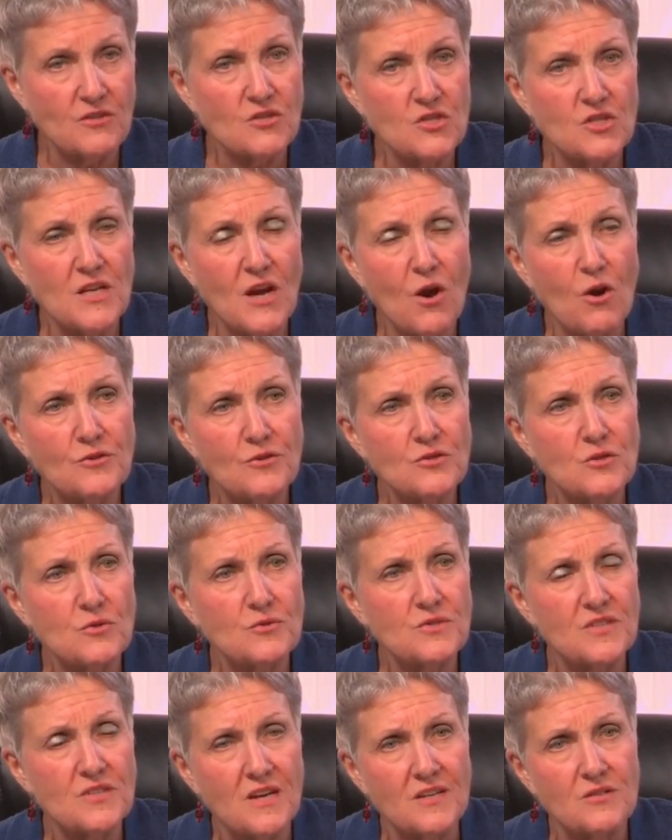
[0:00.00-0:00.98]
She also
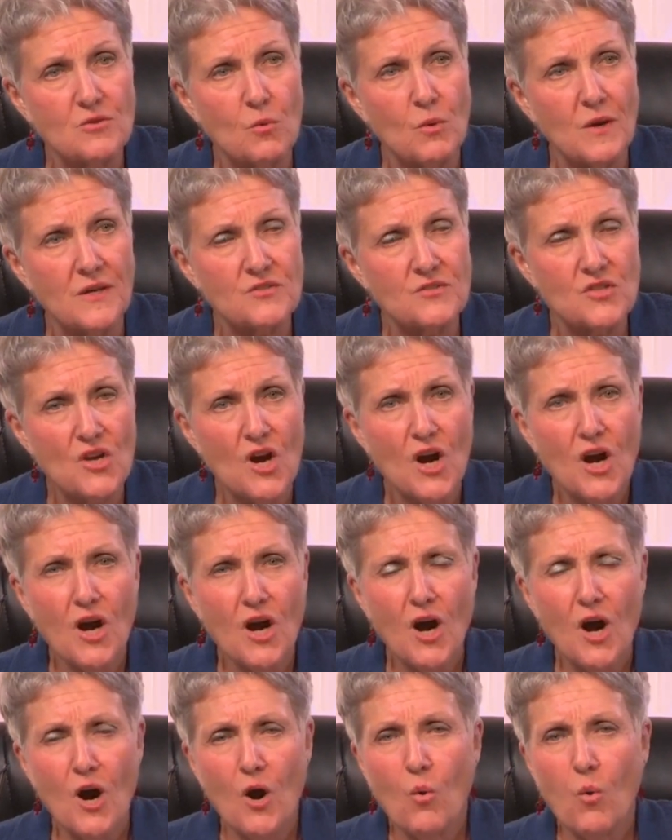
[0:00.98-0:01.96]
said to us,
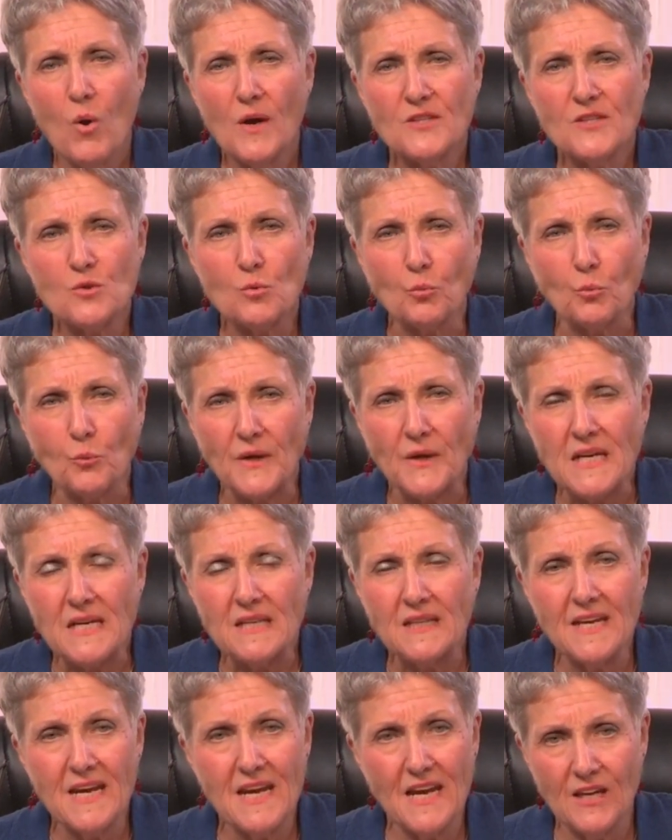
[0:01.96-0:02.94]
what's
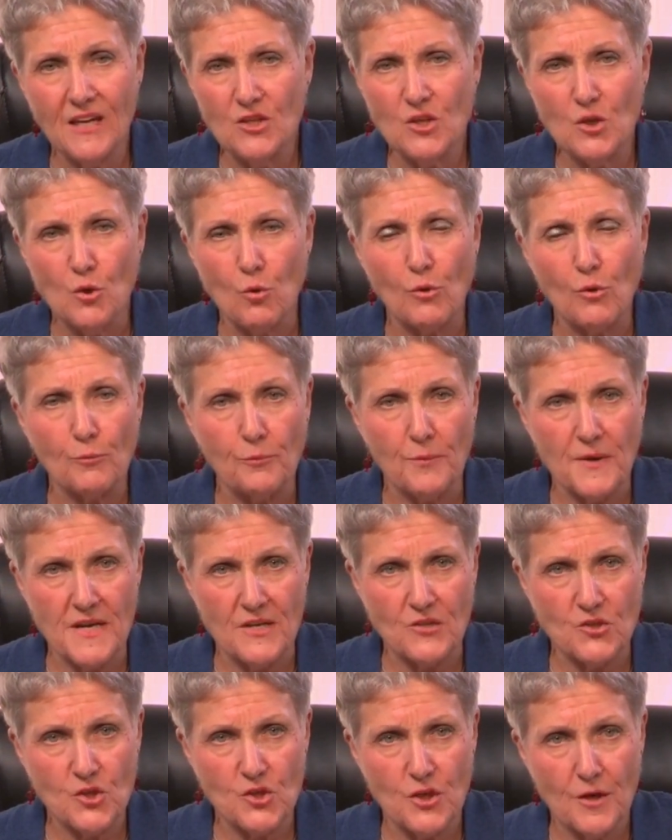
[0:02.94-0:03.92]
really in your
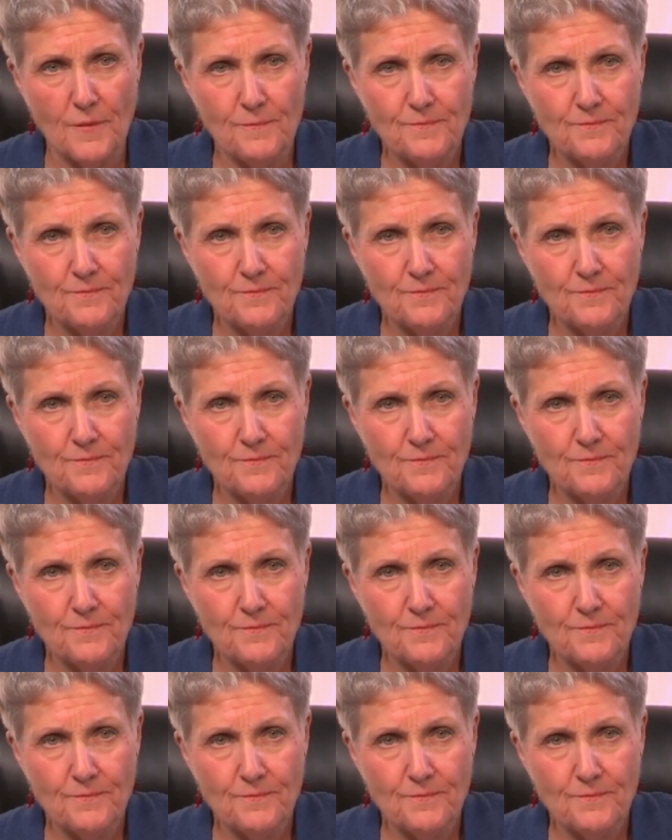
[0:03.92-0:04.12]
reach?